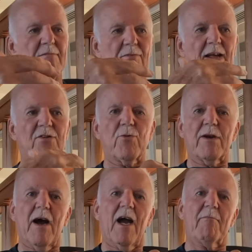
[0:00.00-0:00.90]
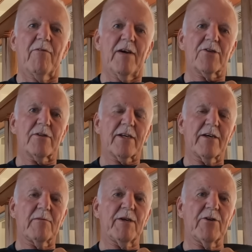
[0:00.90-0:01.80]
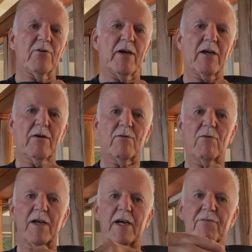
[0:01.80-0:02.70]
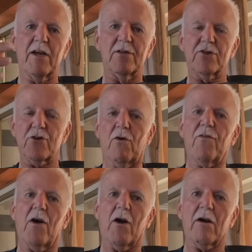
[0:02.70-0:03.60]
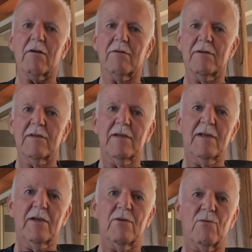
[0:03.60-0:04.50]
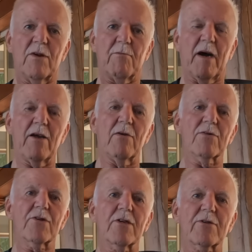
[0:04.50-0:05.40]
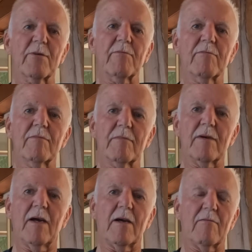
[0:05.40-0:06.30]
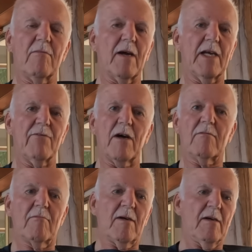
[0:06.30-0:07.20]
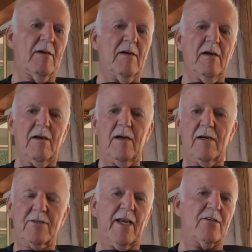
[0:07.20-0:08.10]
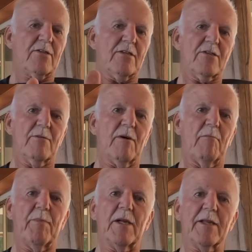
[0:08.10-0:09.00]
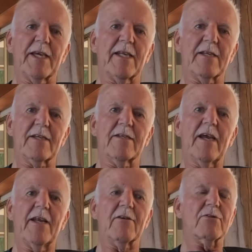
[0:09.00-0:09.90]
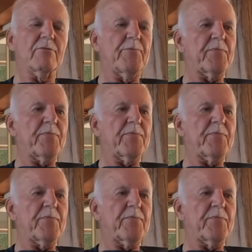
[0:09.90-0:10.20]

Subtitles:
that's what I'm eventually going to be doing. What I've done so far with my own system, I have a test system I'm building in containers.